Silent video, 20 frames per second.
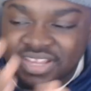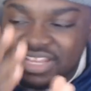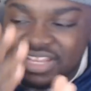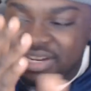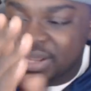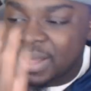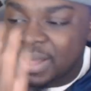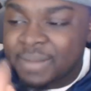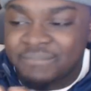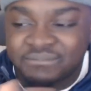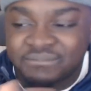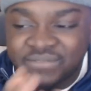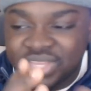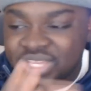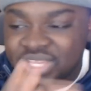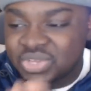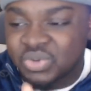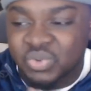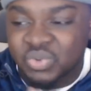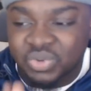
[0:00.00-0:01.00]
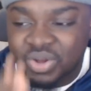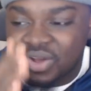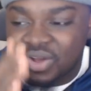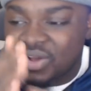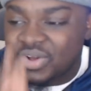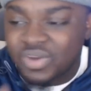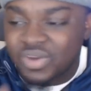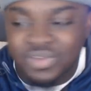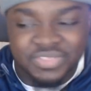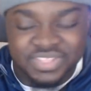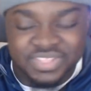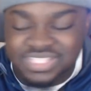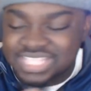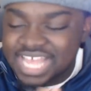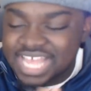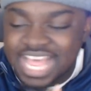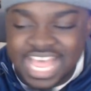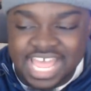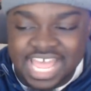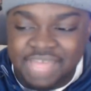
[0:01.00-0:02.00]
getting upfield all the
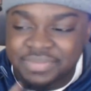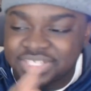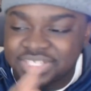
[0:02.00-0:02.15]
time.